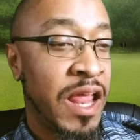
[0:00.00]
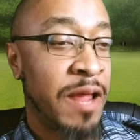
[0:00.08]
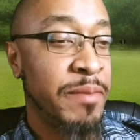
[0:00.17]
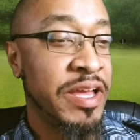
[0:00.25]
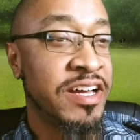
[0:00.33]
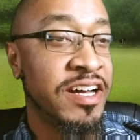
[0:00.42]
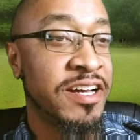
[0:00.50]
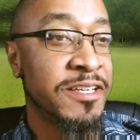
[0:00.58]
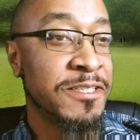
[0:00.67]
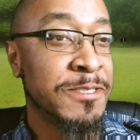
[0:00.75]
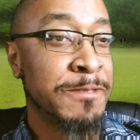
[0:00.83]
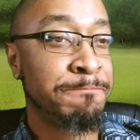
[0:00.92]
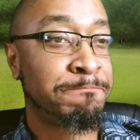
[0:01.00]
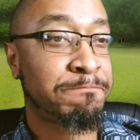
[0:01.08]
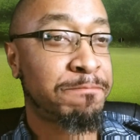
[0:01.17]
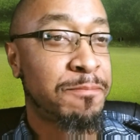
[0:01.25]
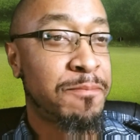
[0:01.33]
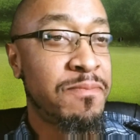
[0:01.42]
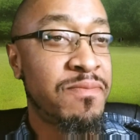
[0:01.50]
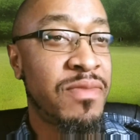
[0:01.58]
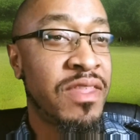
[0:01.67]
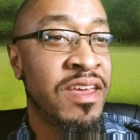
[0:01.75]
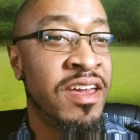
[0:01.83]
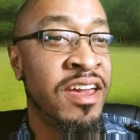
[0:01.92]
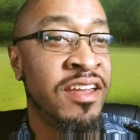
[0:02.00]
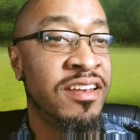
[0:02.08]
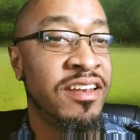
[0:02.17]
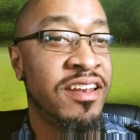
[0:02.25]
because it